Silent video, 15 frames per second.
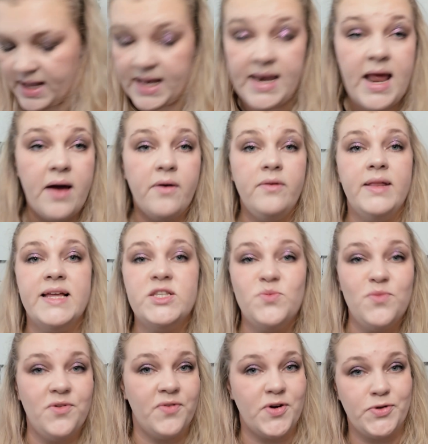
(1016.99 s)
And now let's
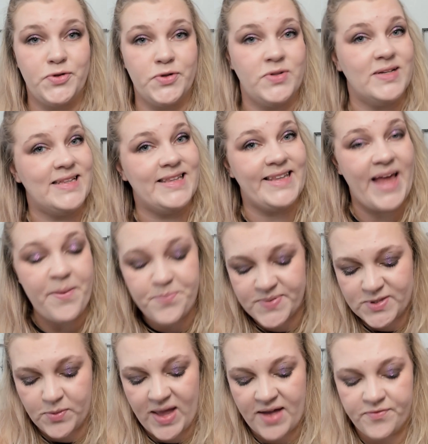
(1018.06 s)
move on to the
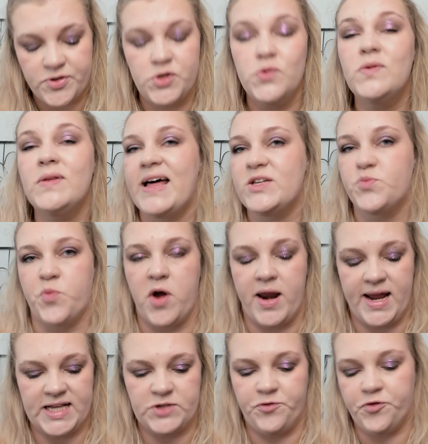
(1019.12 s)
lips. We have two last
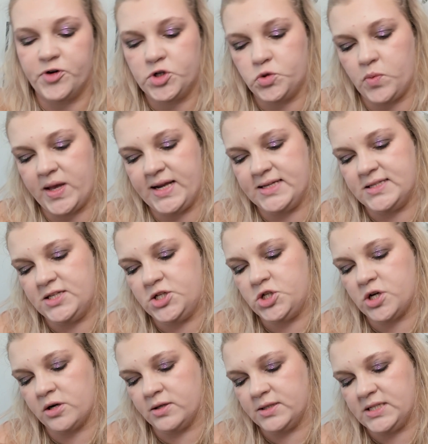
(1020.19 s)
products. First one is the
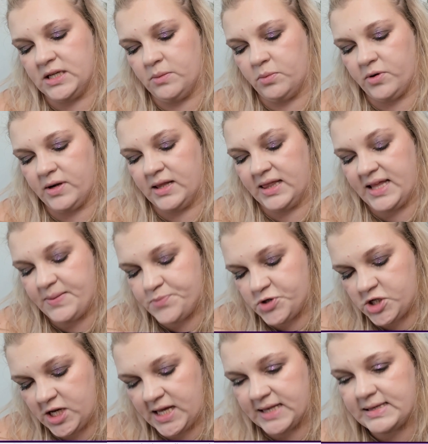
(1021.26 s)
Charlotte Tilbury Lip
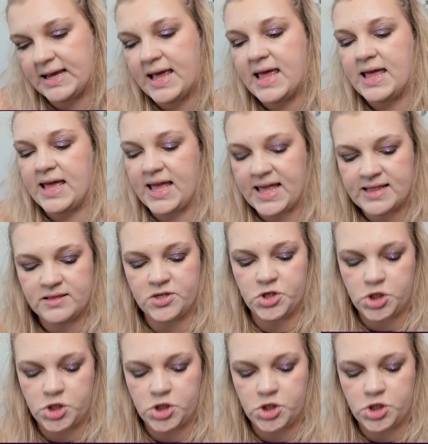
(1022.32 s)
Cheat in the